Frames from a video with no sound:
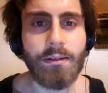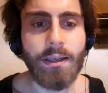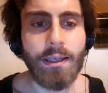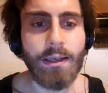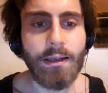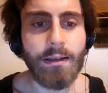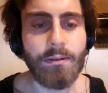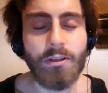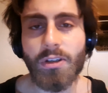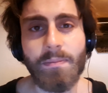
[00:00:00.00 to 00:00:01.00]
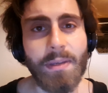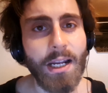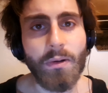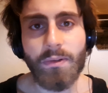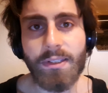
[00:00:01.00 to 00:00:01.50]
uh, just being
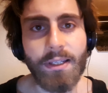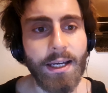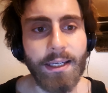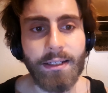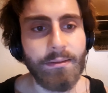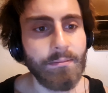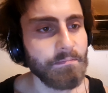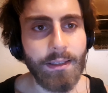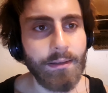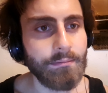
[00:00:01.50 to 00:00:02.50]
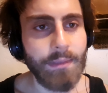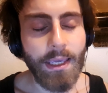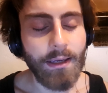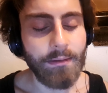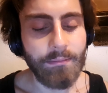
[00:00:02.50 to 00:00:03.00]
outside.
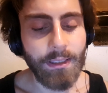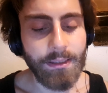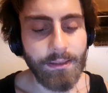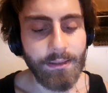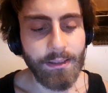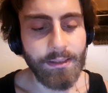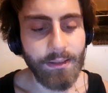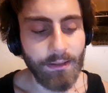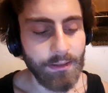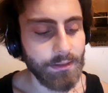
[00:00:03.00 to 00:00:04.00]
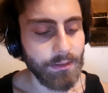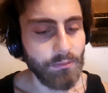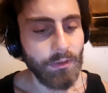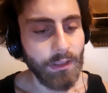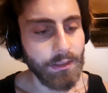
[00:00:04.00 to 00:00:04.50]
Yeah, it's it sucks, it
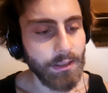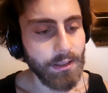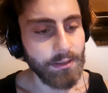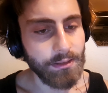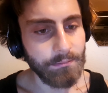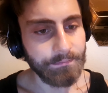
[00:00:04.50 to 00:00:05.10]
really does.